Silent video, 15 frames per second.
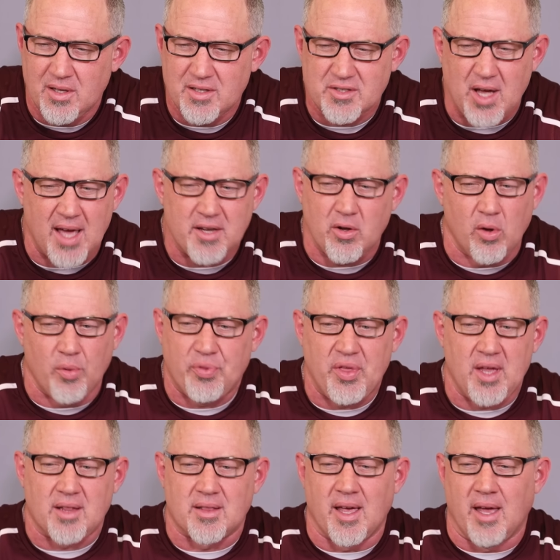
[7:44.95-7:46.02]
So I don't
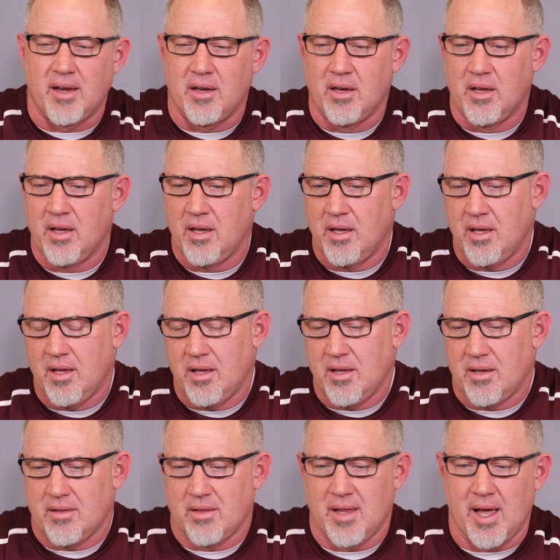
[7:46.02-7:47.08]
think that,
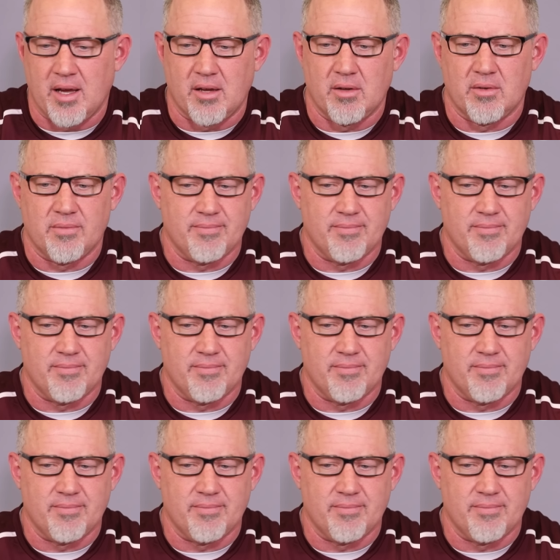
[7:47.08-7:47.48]
like,